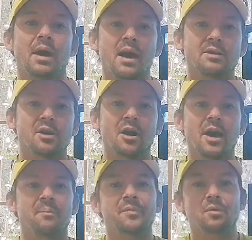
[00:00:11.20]
Hey guys,
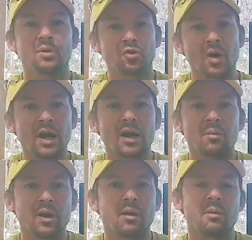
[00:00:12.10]
okay, so we talk a
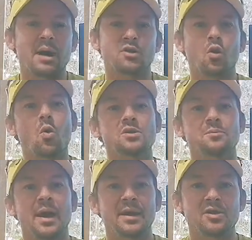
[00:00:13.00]
little bit about
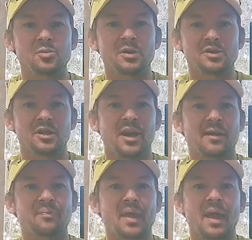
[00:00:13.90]
course management
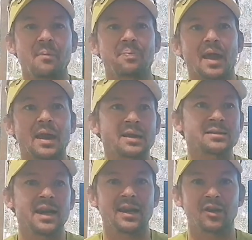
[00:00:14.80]
today, and I
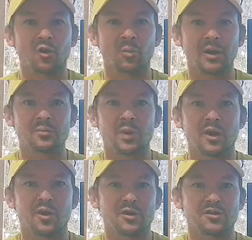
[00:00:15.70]
say a little bit
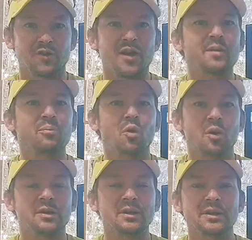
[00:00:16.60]
because it's a very
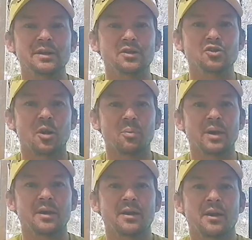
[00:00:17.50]
broad
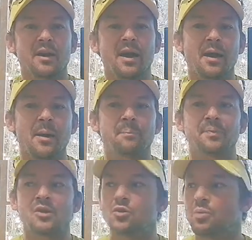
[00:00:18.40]
topic
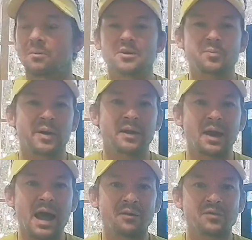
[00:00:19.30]
that you probably spend
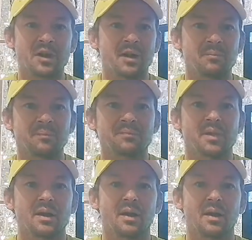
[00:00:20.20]
a lifetime